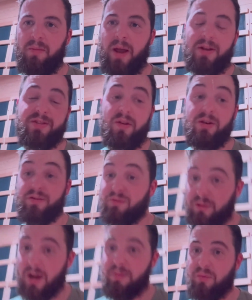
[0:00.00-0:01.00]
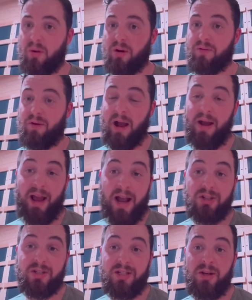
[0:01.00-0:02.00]
Now, as far as a framework for how to
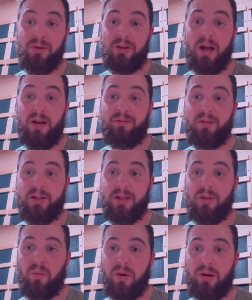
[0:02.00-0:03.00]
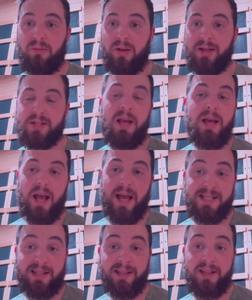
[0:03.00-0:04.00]
actually deal with conflict in the workplace
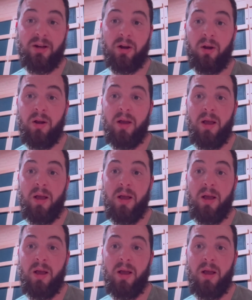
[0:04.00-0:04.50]
as a leader,